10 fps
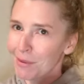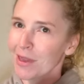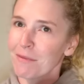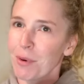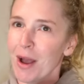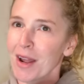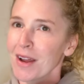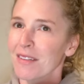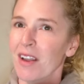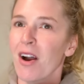these
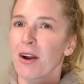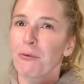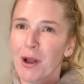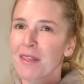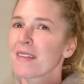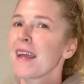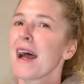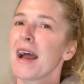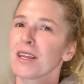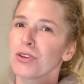products are ones that
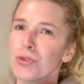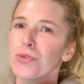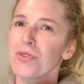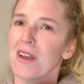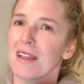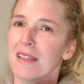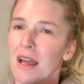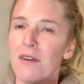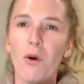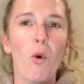I use and
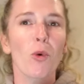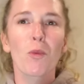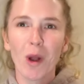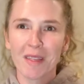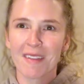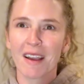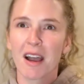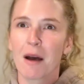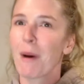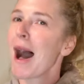love, or ones that
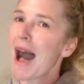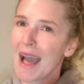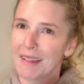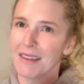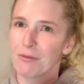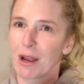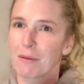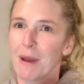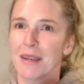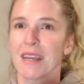come highly
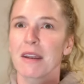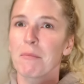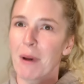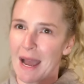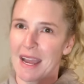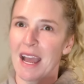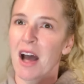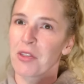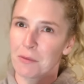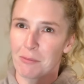recommended by
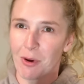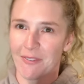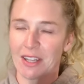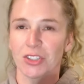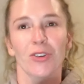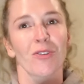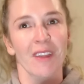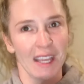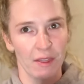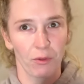other professionals
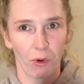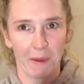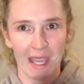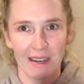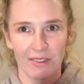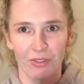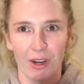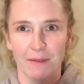in the grooming industry.